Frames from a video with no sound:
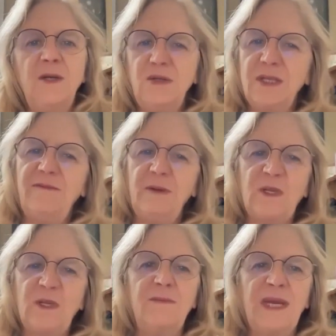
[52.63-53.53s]
who's living
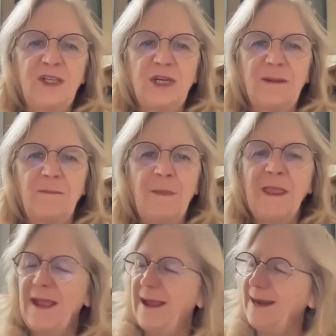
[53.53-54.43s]
with dementia
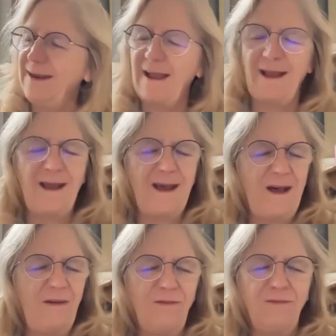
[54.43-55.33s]
and
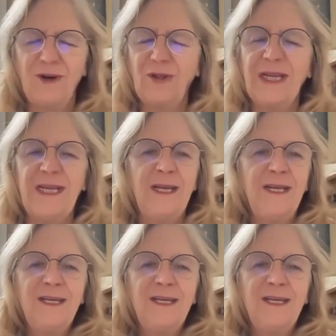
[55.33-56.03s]
a really